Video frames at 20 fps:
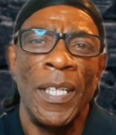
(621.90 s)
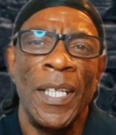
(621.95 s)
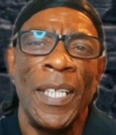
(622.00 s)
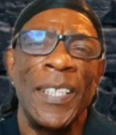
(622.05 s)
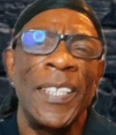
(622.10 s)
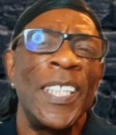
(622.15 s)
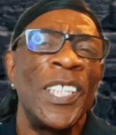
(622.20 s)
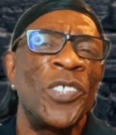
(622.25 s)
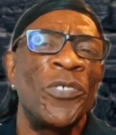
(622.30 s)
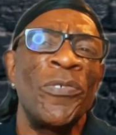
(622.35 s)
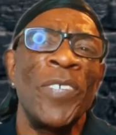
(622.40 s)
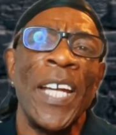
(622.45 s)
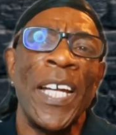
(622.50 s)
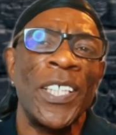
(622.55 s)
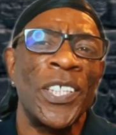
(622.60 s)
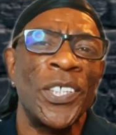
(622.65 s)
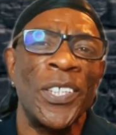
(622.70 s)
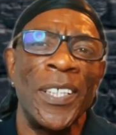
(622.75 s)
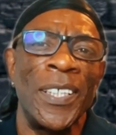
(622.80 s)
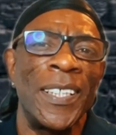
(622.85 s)
This
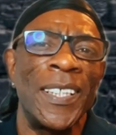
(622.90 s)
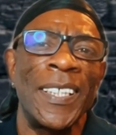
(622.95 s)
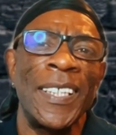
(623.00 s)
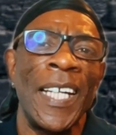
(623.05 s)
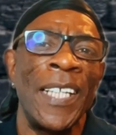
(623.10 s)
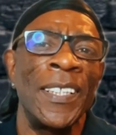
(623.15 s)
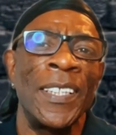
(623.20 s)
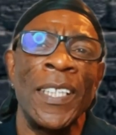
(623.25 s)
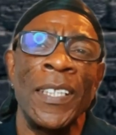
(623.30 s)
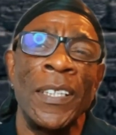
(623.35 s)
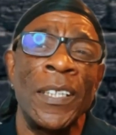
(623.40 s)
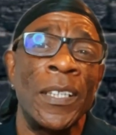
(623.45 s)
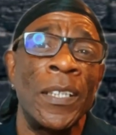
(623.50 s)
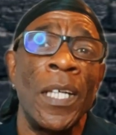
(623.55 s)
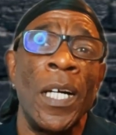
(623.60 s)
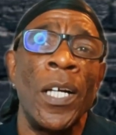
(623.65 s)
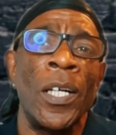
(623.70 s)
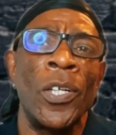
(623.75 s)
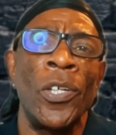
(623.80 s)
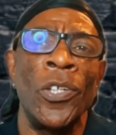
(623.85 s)
reaction stands in
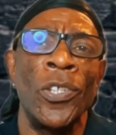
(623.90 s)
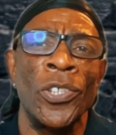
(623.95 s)
stark